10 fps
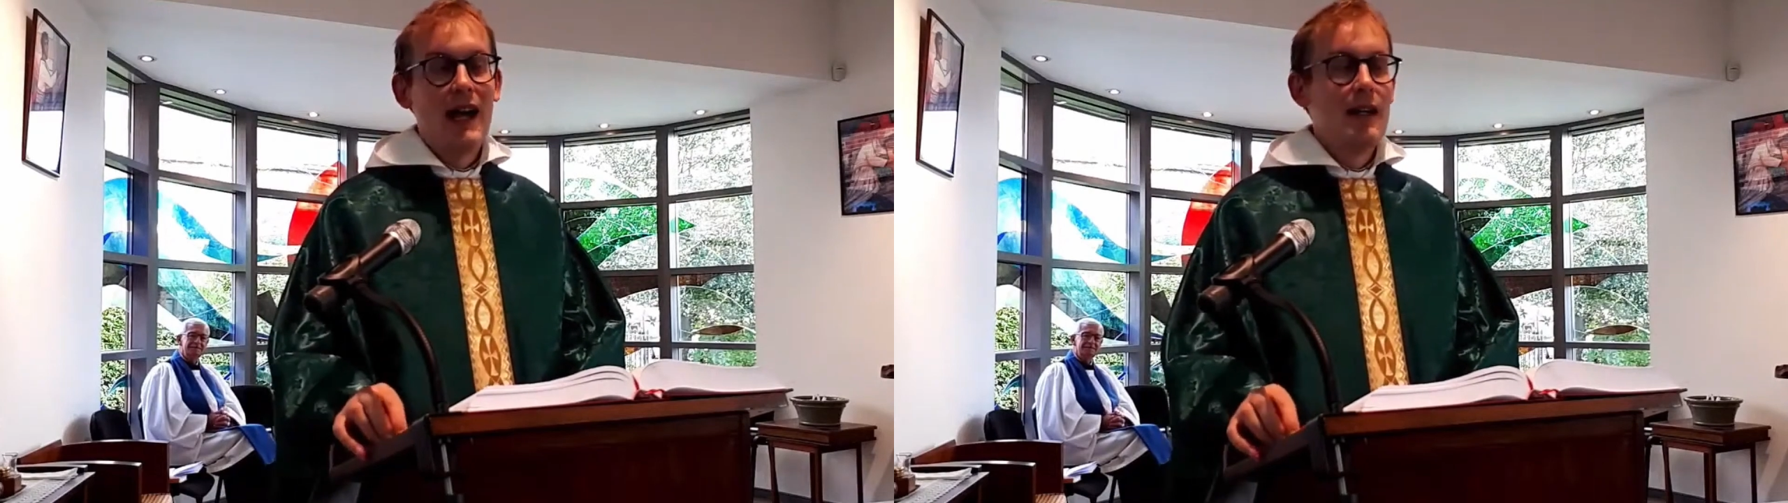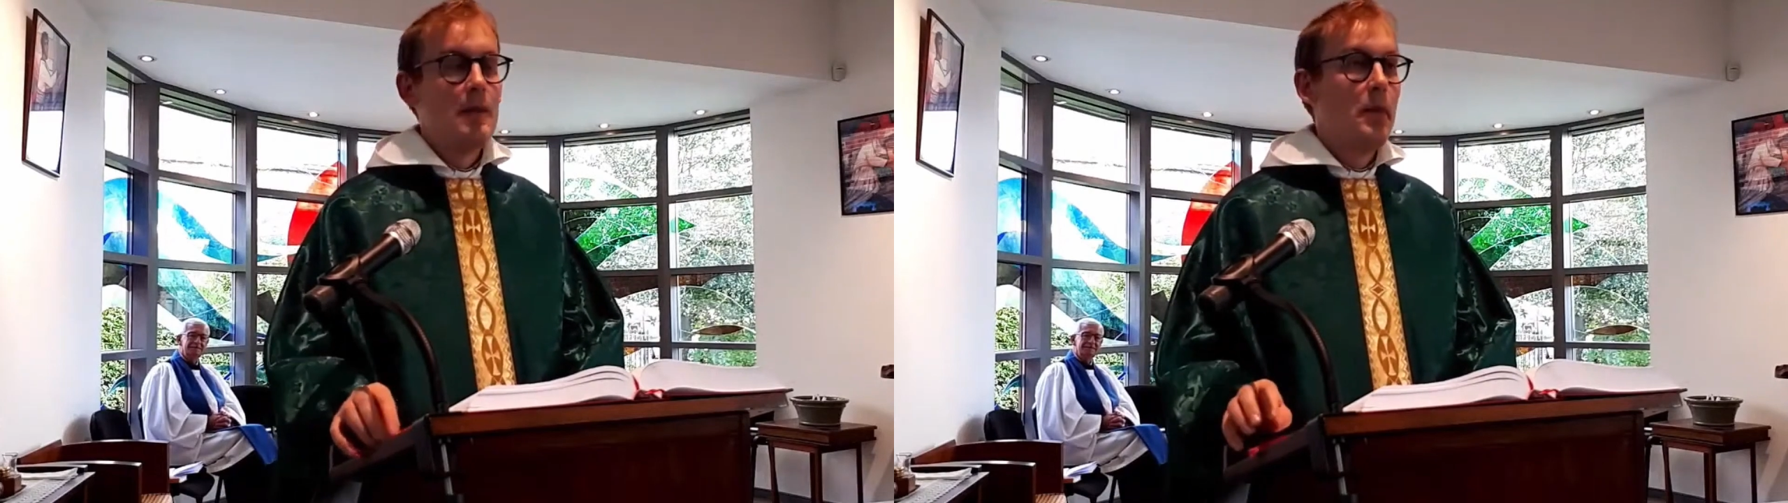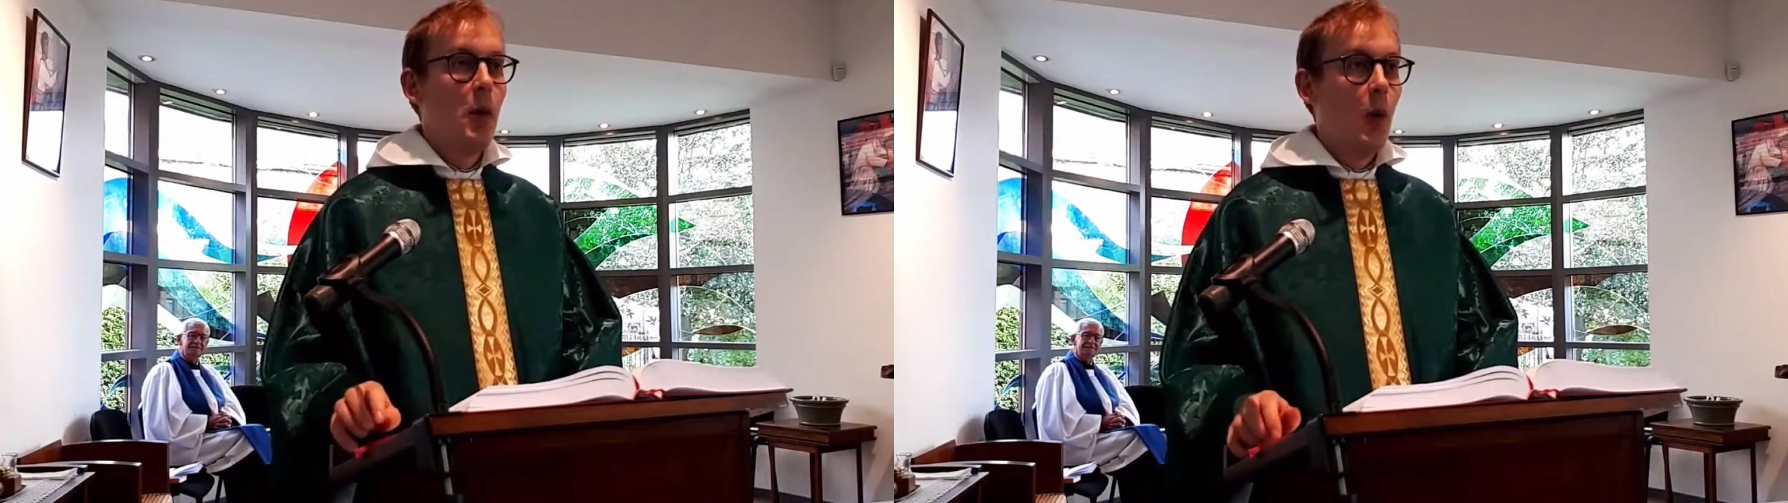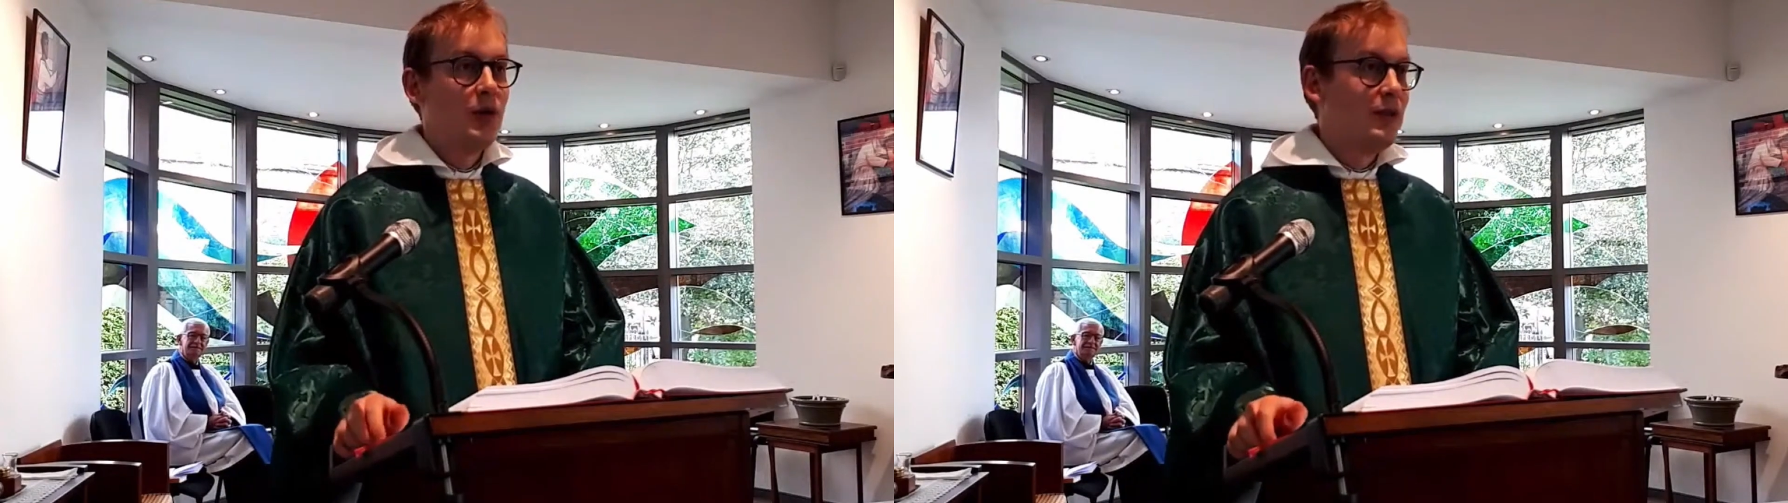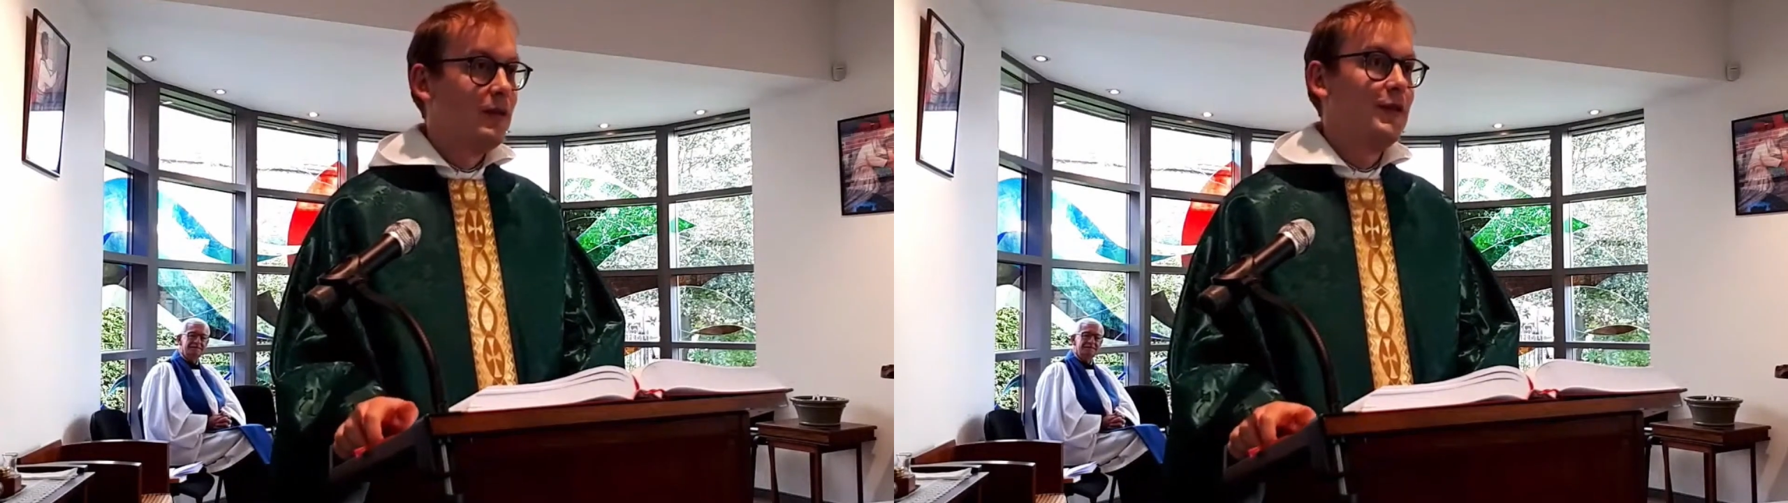and
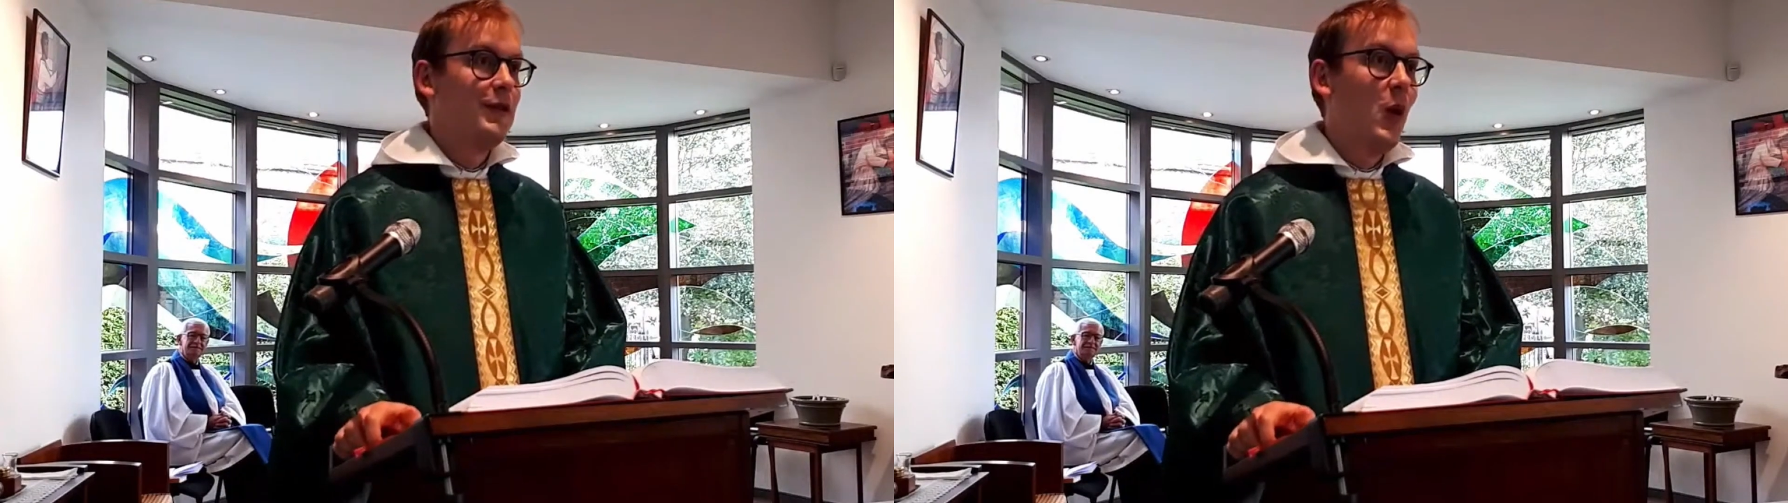important